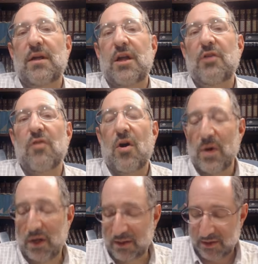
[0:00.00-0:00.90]

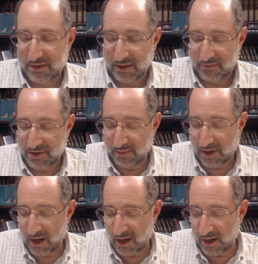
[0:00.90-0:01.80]
heroics of some
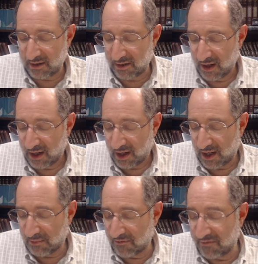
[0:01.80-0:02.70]
kind,
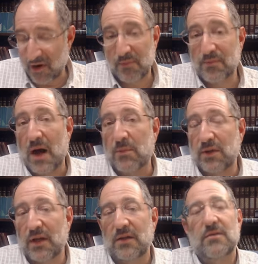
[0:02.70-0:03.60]
and very
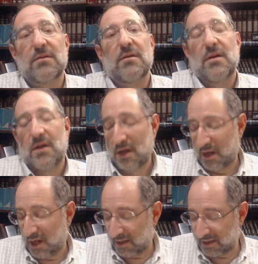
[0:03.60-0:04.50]
public.
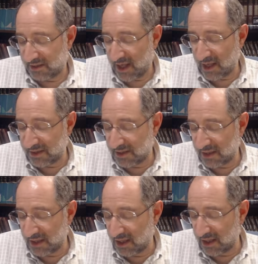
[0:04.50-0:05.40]
Says
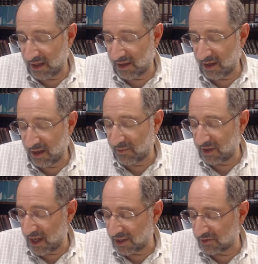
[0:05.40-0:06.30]
the
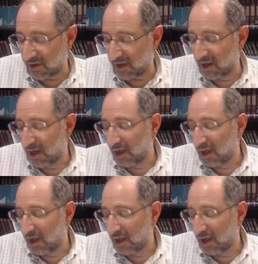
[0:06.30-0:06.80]
Ibn Ezra,